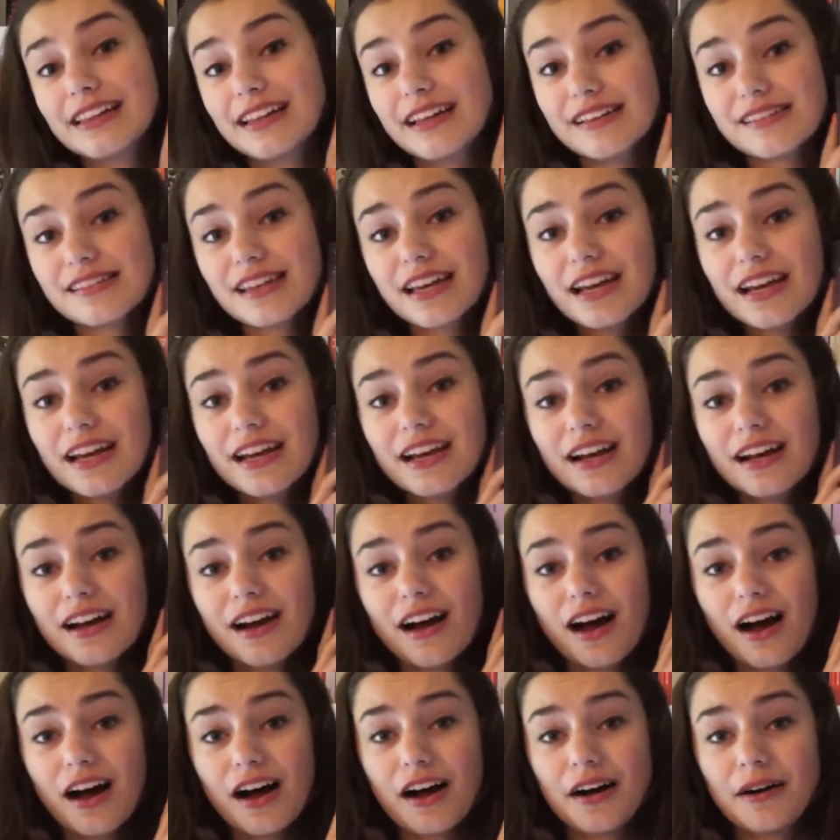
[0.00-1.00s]
this.
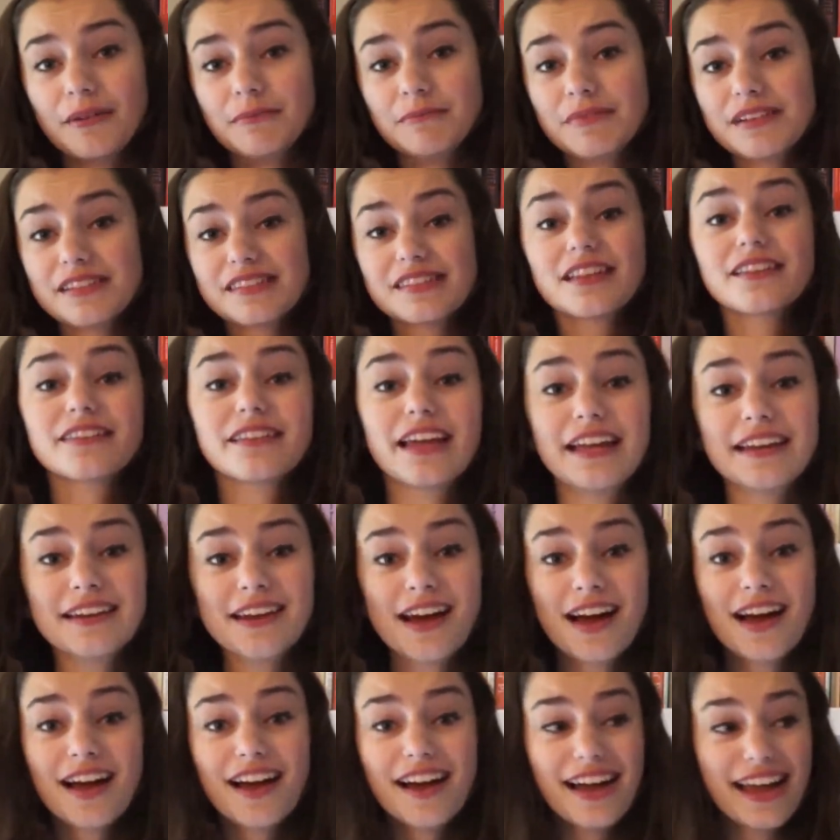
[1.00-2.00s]
Selena
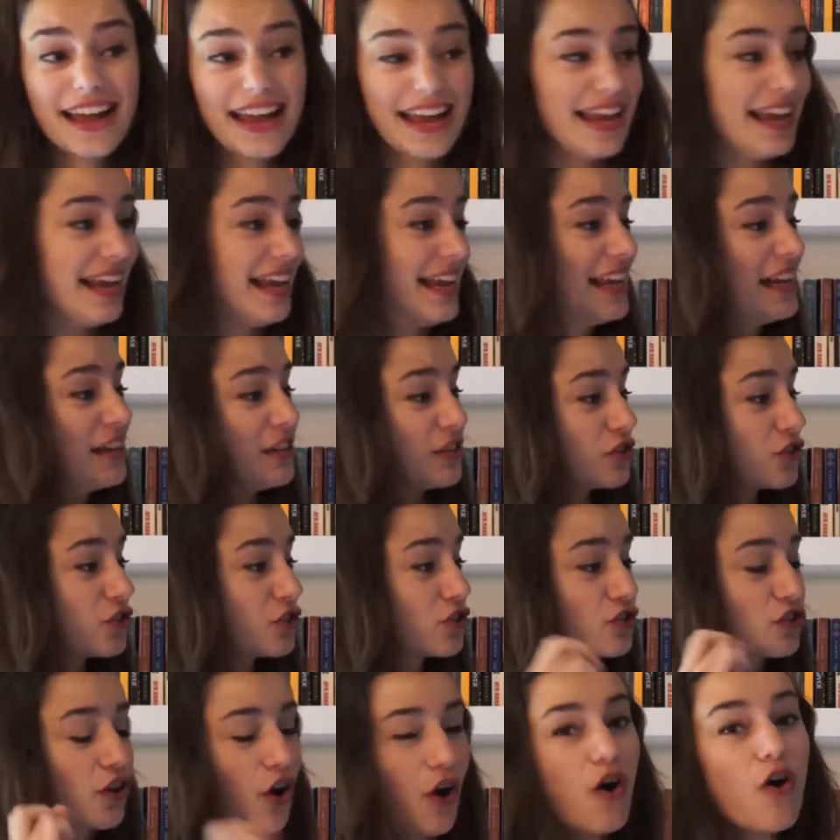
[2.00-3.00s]
is
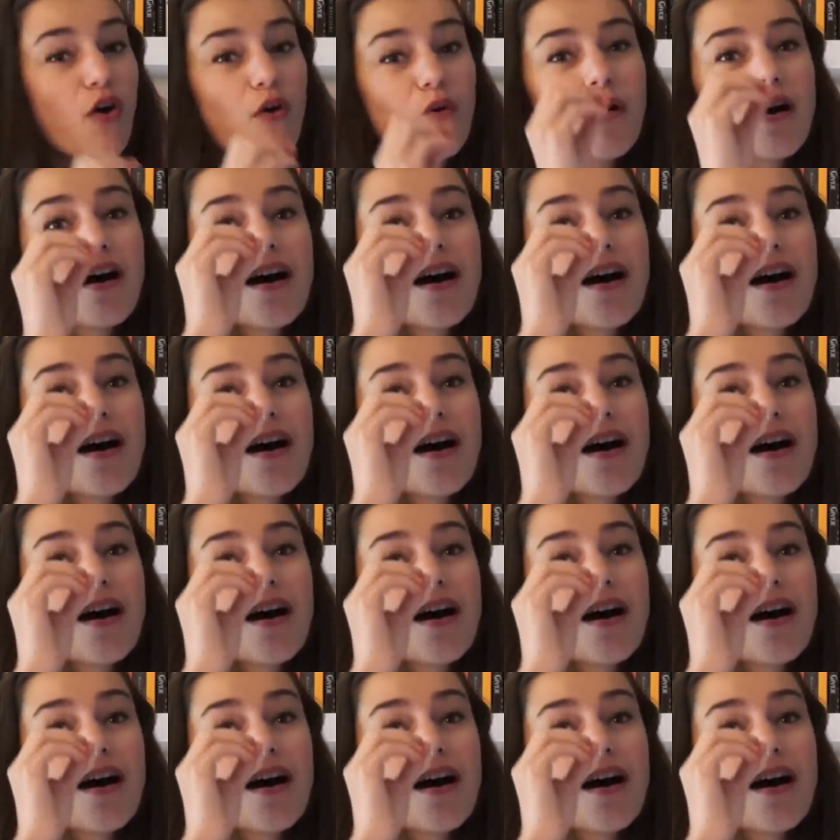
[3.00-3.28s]
so